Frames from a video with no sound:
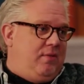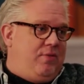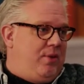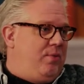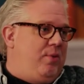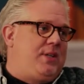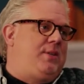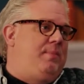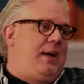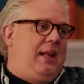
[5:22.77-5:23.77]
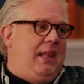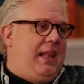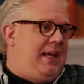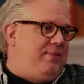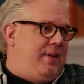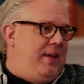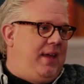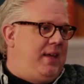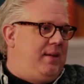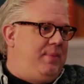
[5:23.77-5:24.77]
for the rest of my life,
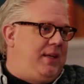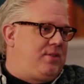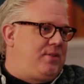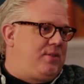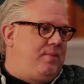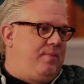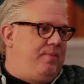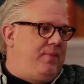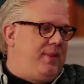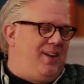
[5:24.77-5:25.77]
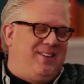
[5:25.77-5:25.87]
and oh, they can be. They live here. No,